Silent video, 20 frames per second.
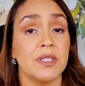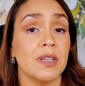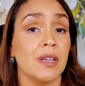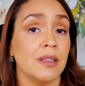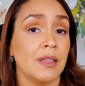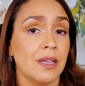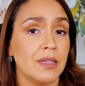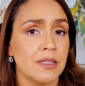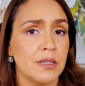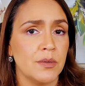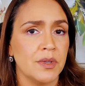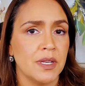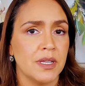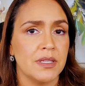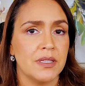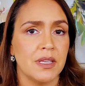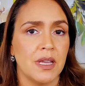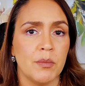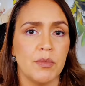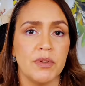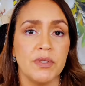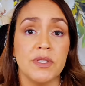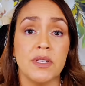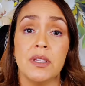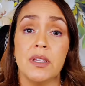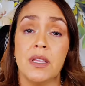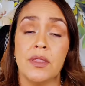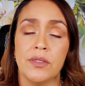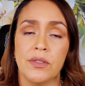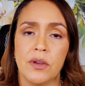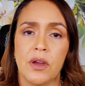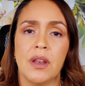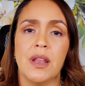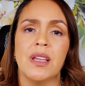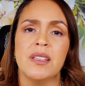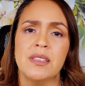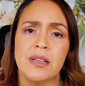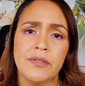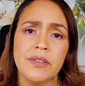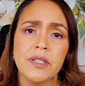I liked it when I sampled it and thought I
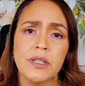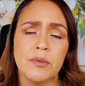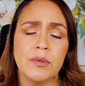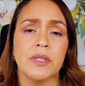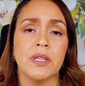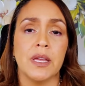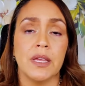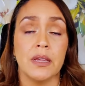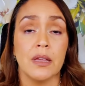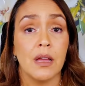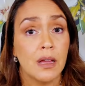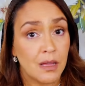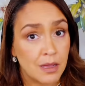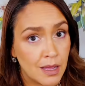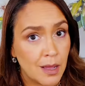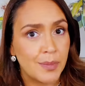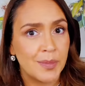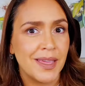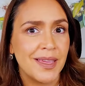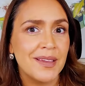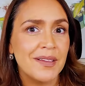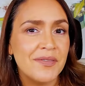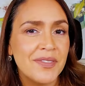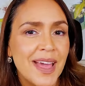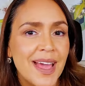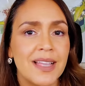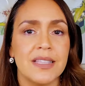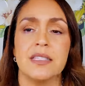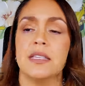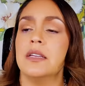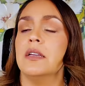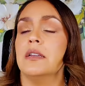definitely would like a cupcake of that.